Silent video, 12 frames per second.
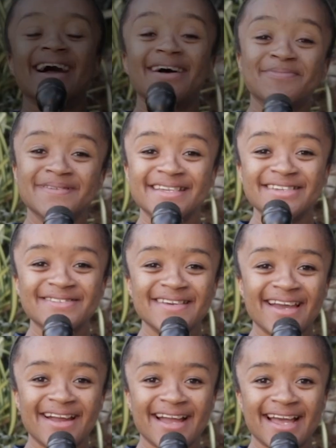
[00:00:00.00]
Happy New
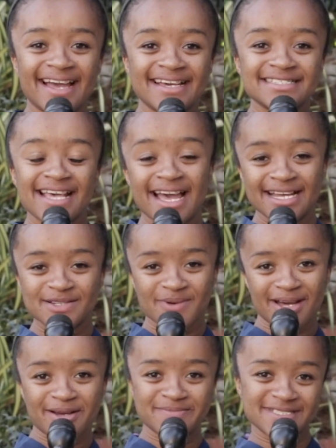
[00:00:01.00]
Year, guys, and
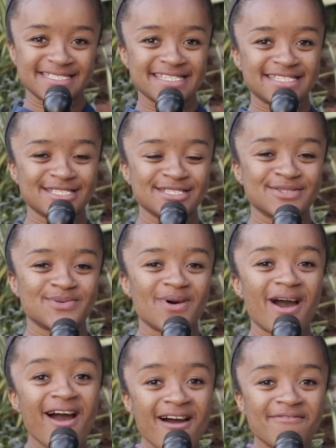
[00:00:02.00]
welcome to season
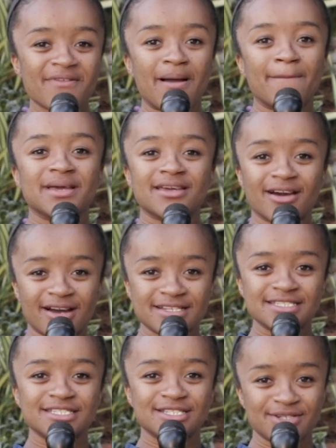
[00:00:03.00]
2 of
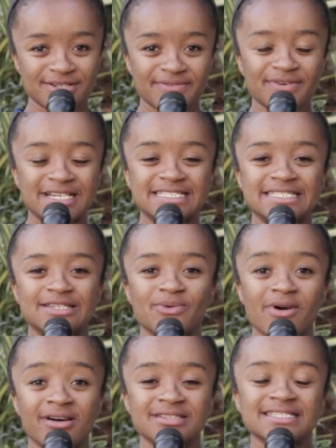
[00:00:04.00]
Beyond University
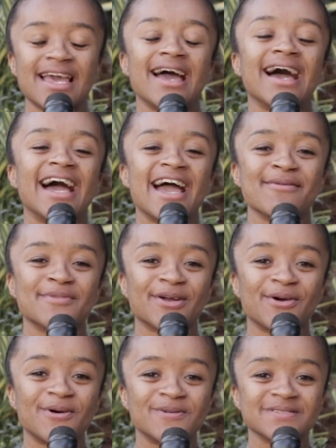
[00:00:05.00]
Walls. I'm
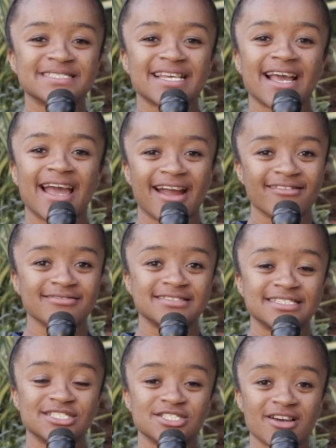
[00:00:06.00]
your host,
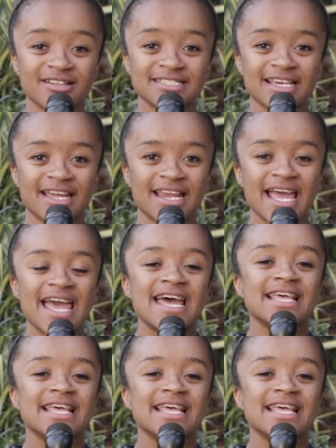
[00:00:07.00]
Caroldine Johnson.